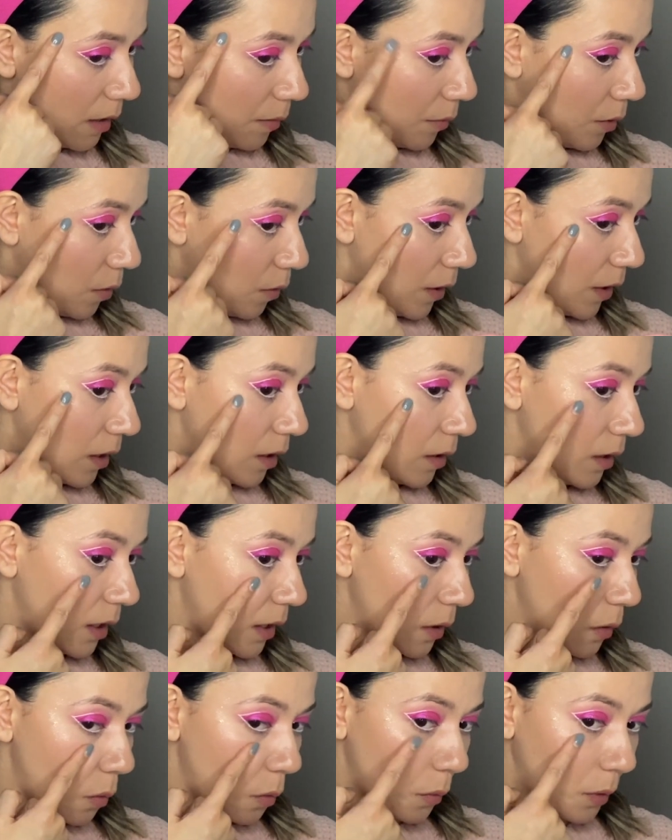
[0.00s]
I'm going up
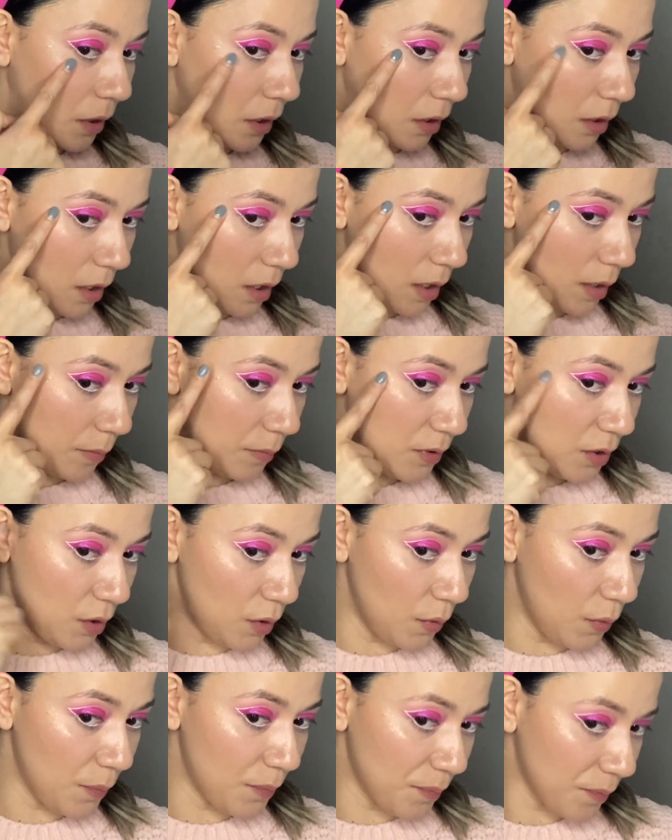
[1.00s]
over here up
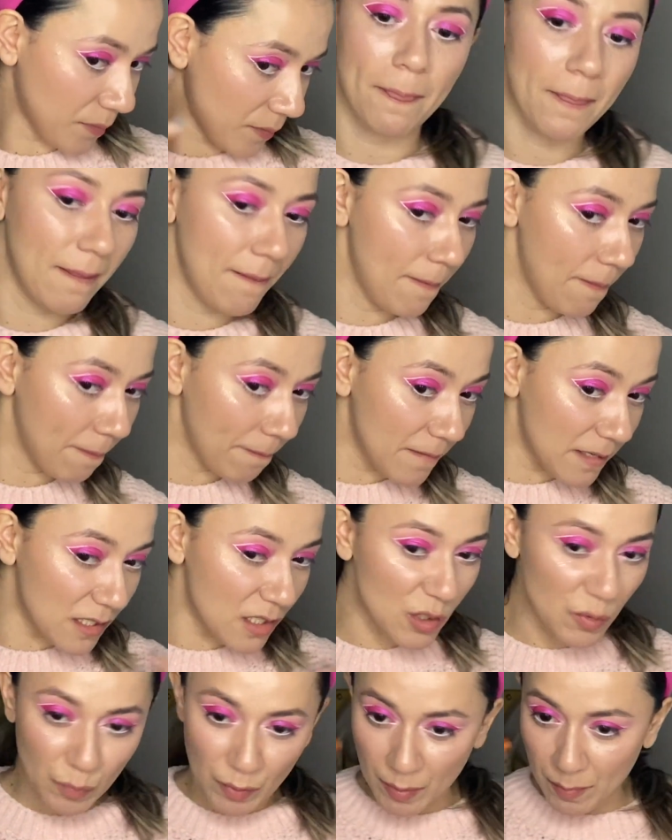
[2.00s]
to. And this
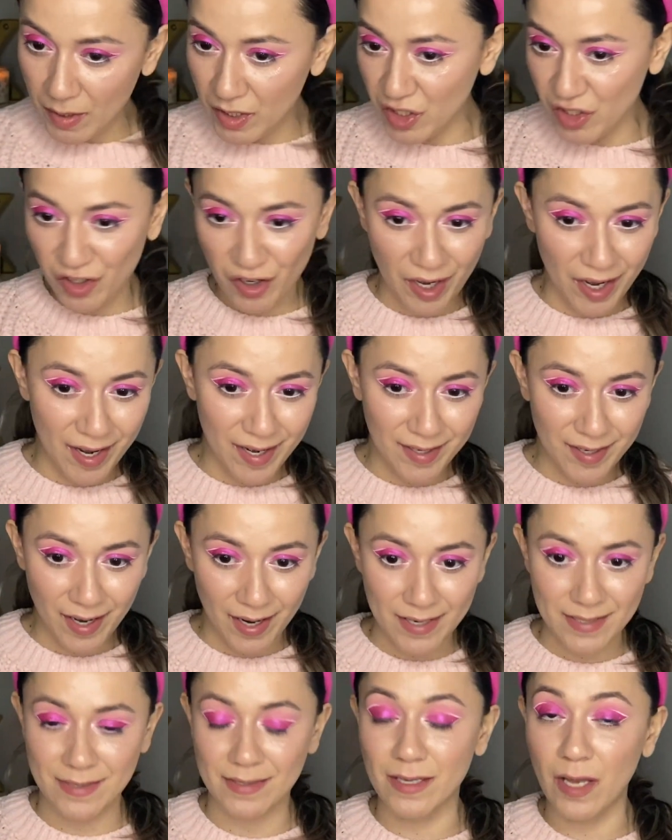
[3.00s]
is pretty much it,
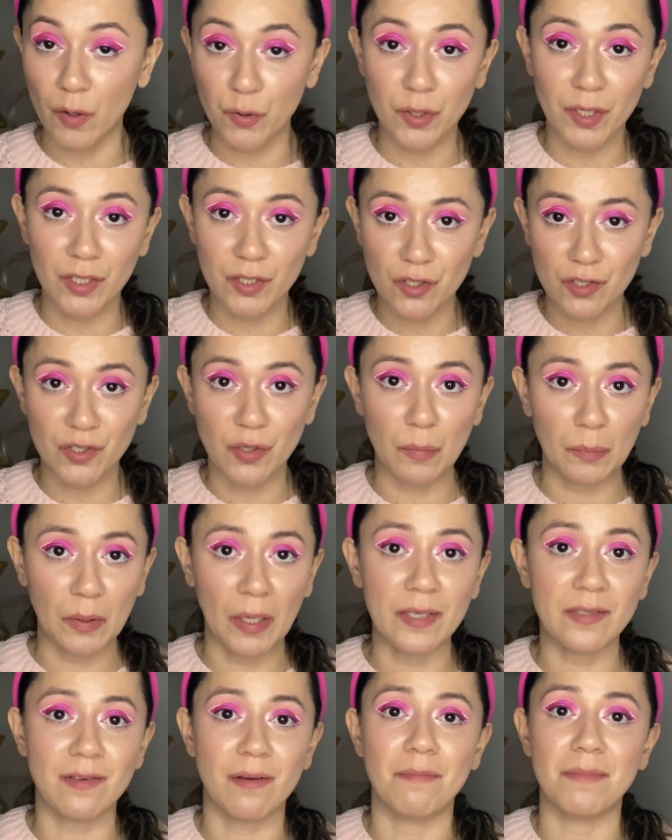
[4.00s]
guys. Now you can just
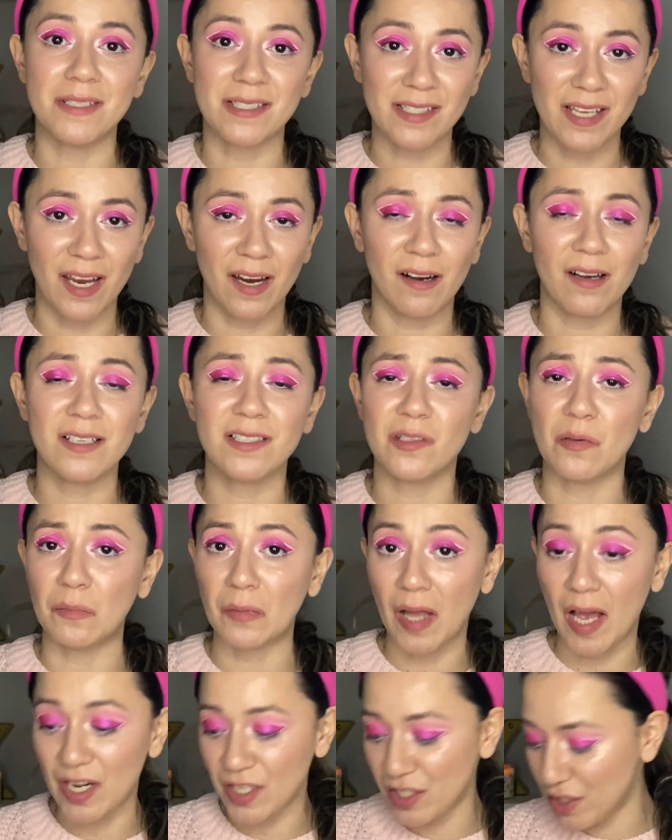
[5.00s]
apply some mascara, some
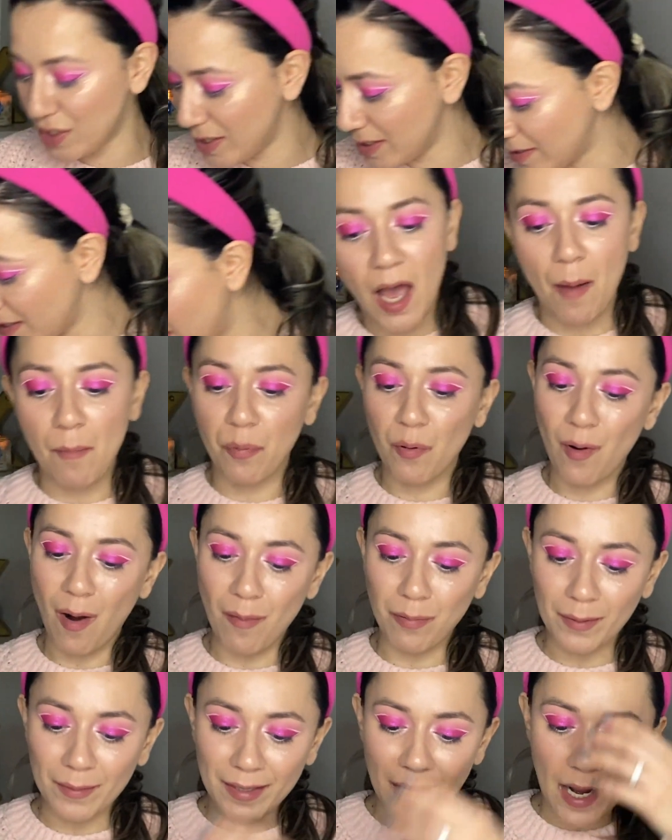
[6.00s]
lashes. I'm
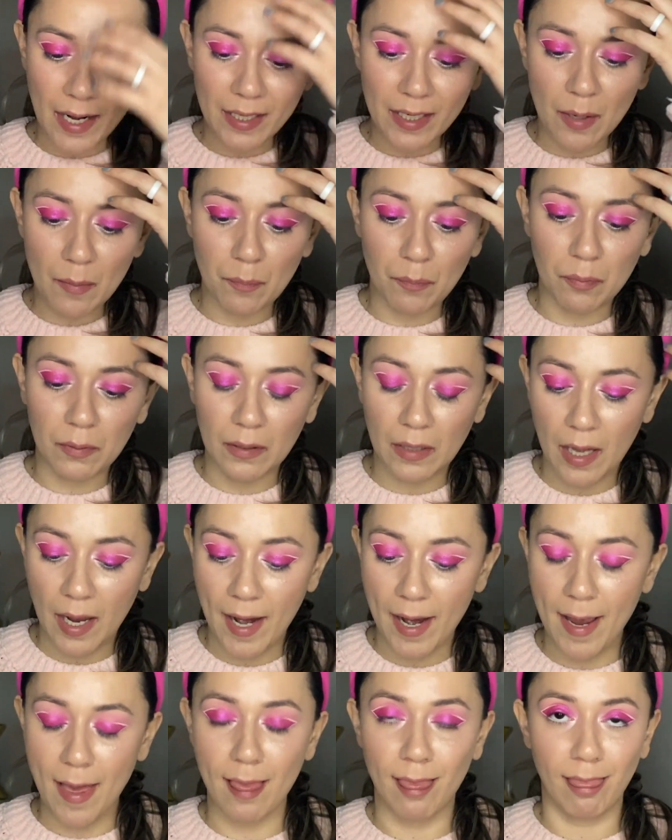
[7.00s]
probably not going to
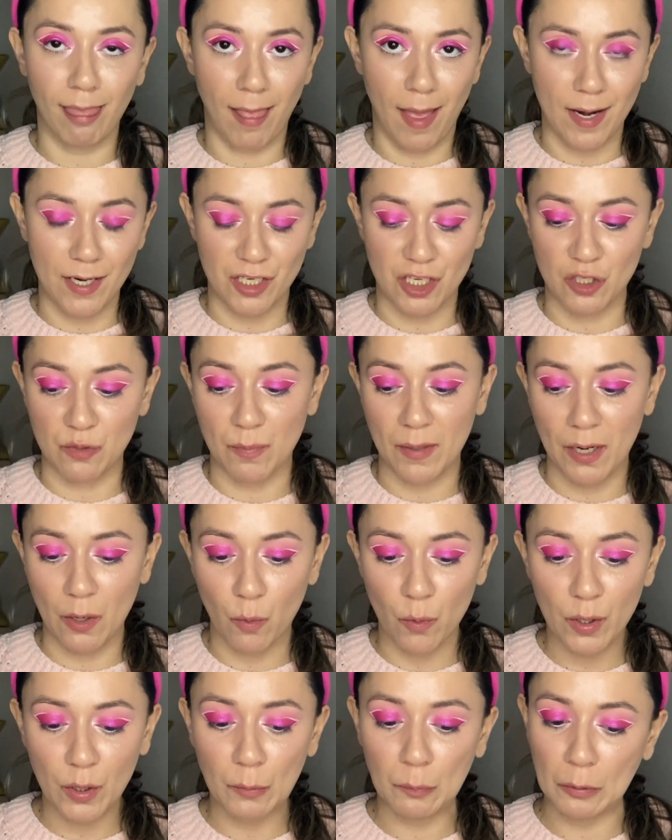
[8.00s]
apply lashes, but I
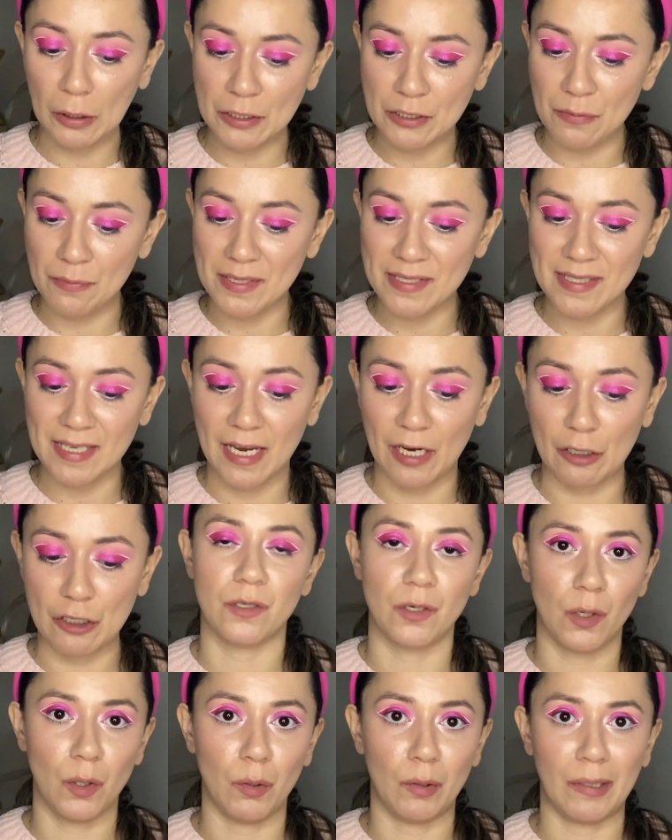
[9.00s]
will apply some mascara.
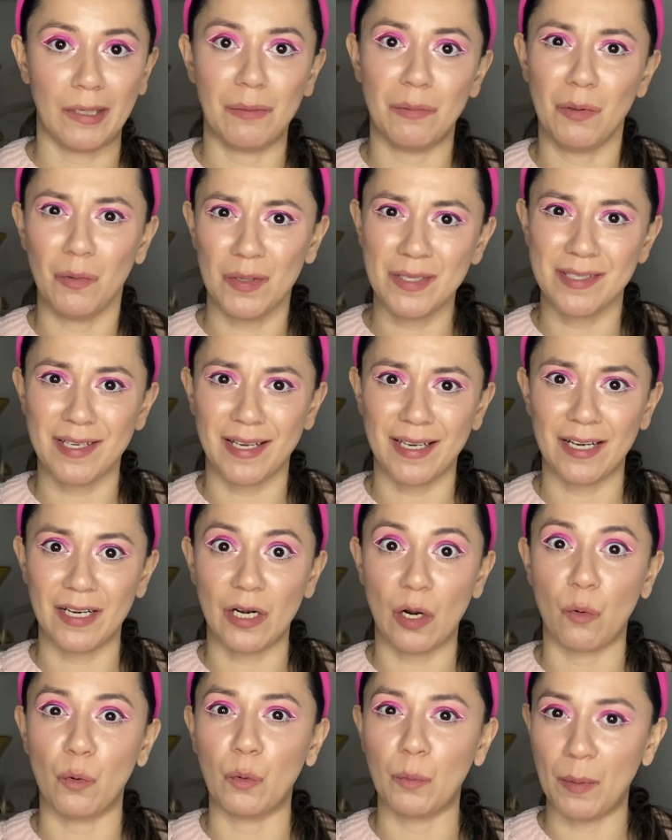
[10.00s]
So give me 1 second and
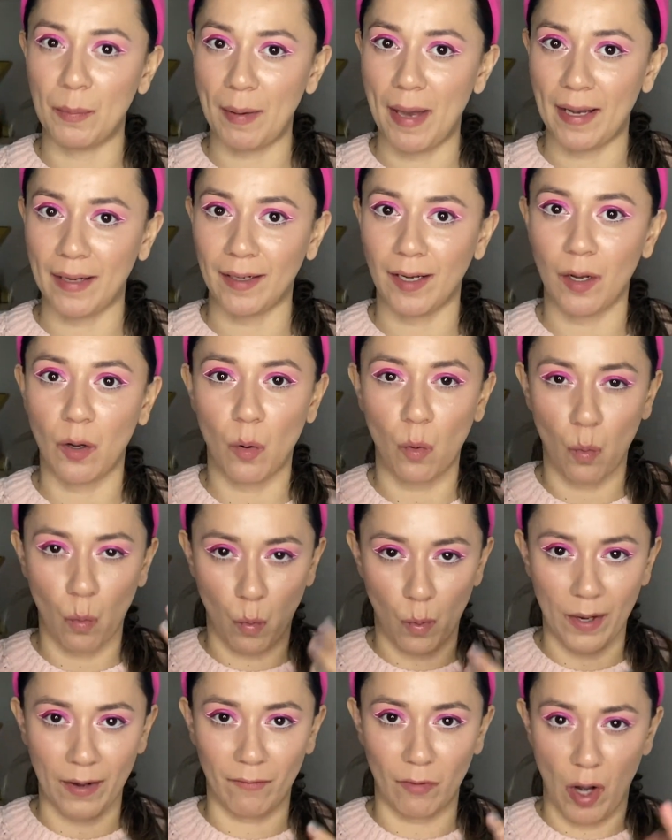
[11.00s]
I will be back
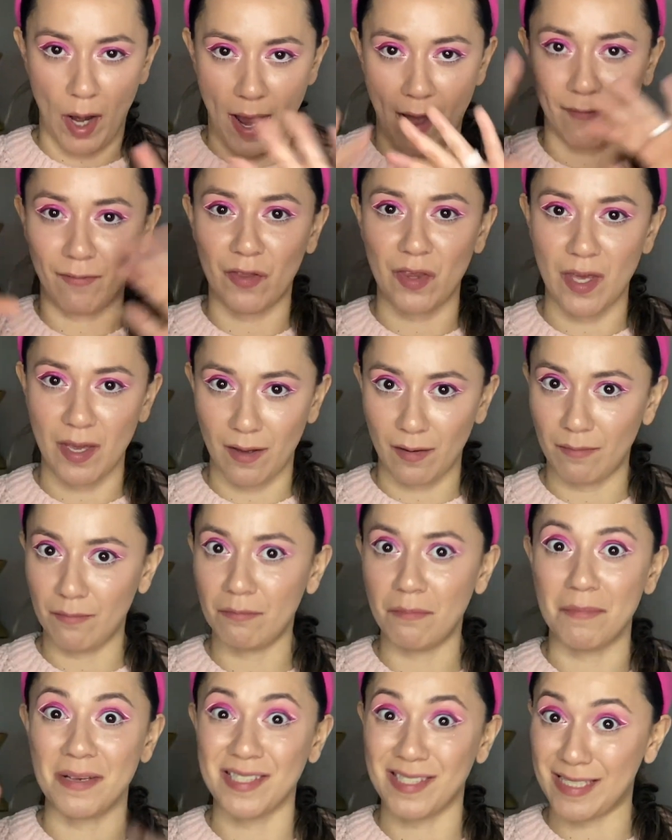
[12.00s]
whenever I have the
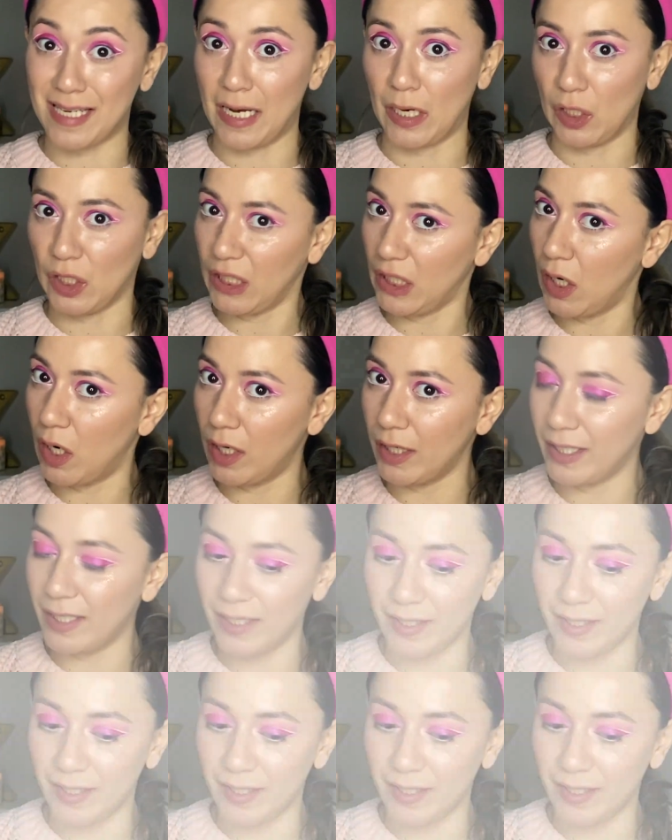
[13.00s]
mascara on.